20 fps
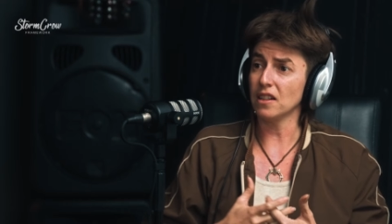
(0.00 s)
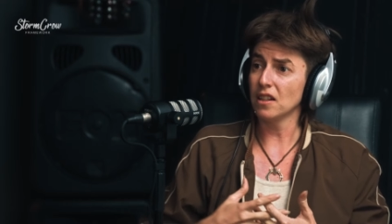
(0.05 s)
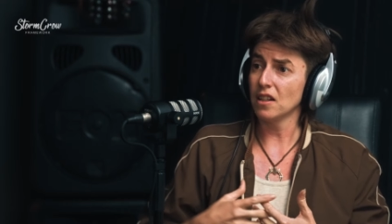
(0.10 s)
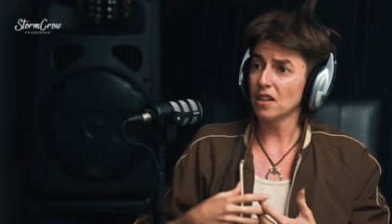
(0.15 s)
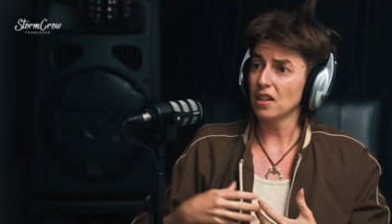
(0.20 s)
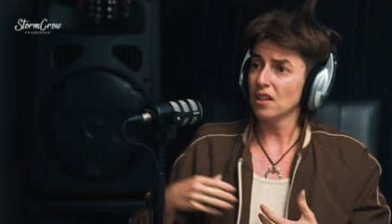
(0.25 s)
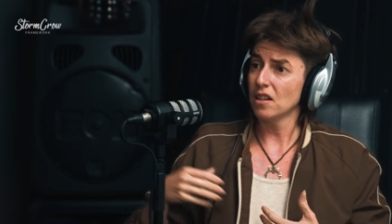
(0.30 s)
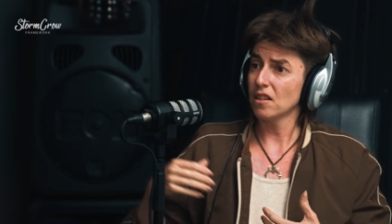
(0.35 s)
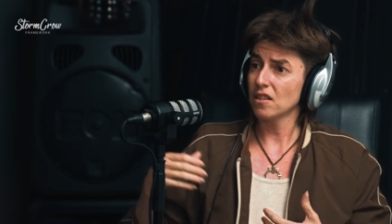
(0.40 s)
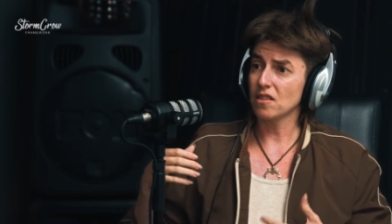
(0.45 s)

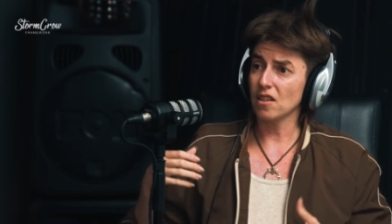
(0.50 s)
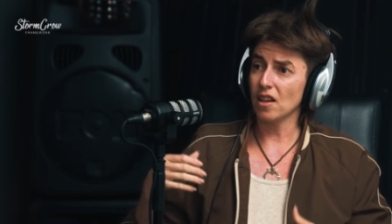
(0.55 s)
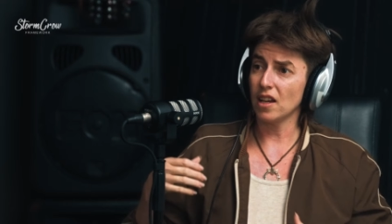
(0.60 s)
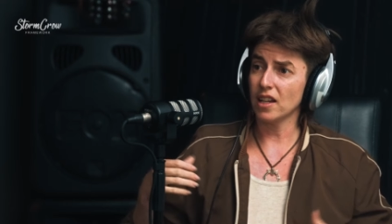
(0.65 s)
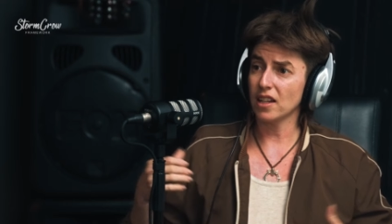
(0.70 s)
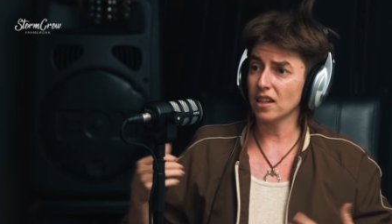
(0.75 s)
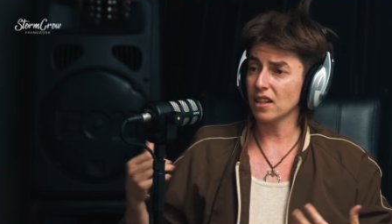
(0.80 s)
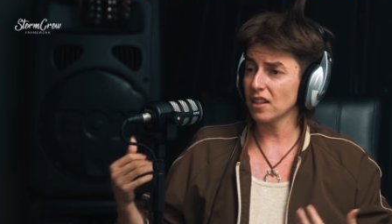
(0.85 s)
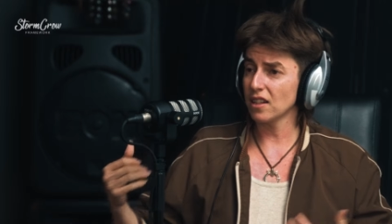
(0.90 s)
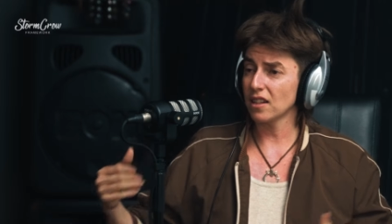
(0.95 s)
Someone might
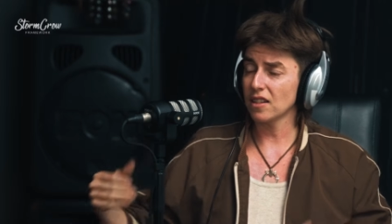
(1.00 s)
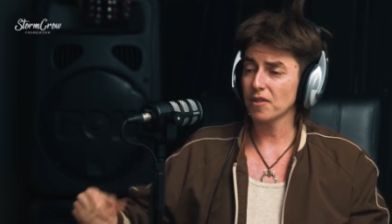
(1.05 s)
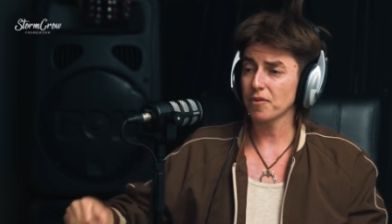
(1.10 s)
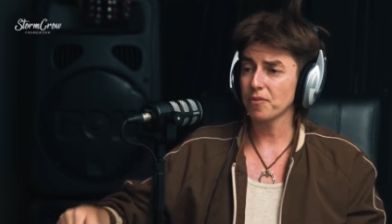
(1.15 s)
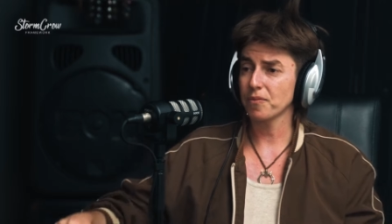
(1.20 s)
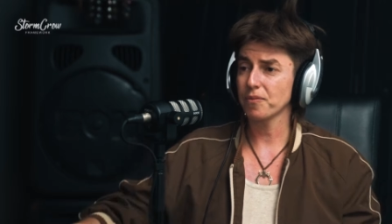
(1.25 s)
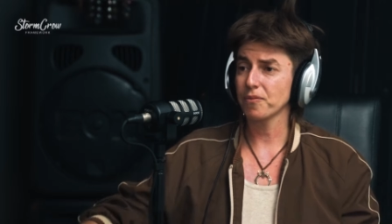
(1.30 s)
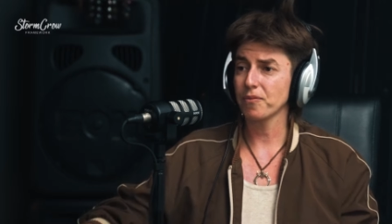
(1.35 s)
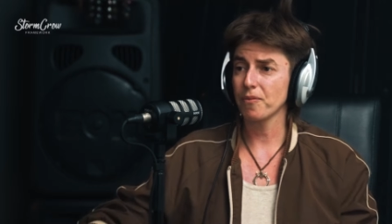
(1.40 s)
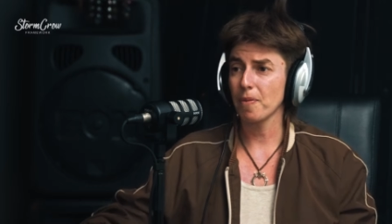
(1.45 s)
find their
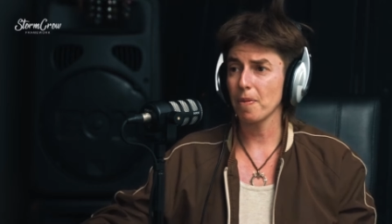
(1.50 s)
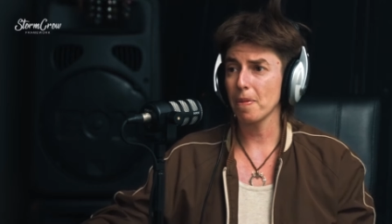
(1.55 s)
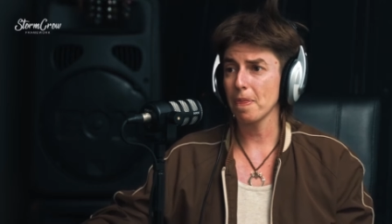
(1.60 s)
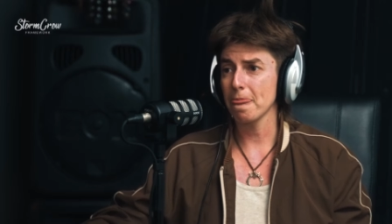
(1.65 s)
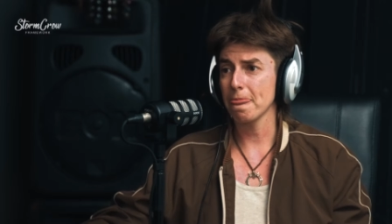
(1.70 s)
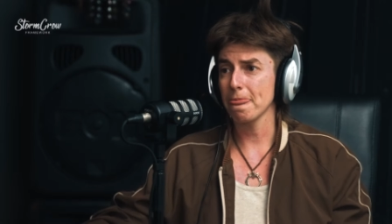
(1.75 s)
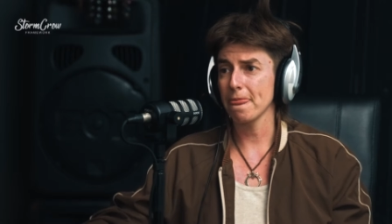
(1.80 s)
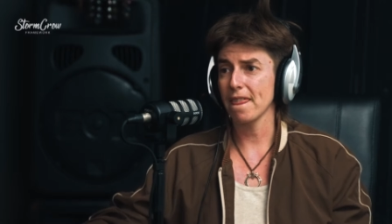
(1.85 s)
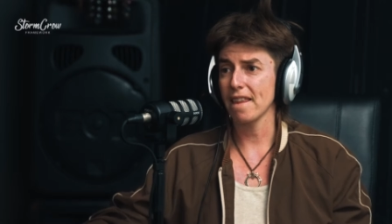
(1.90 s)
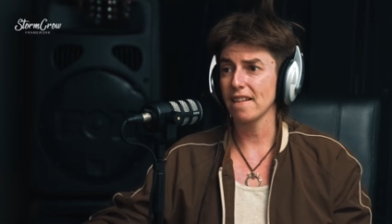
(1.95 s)
bliss in
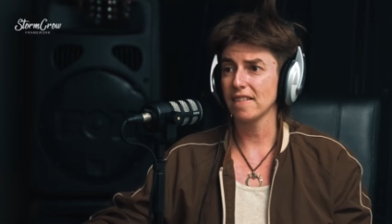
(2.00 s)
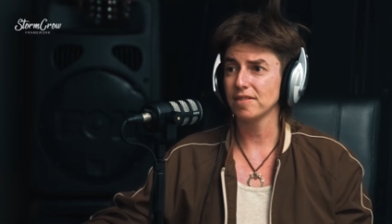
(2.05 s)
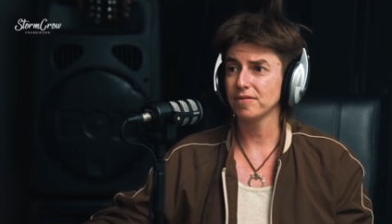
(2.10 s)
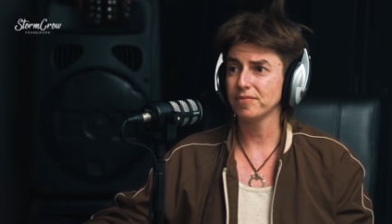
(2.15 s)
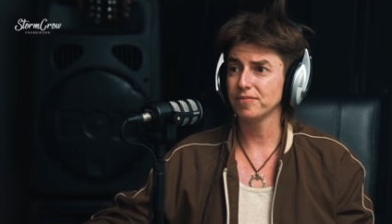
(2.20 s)
meditation.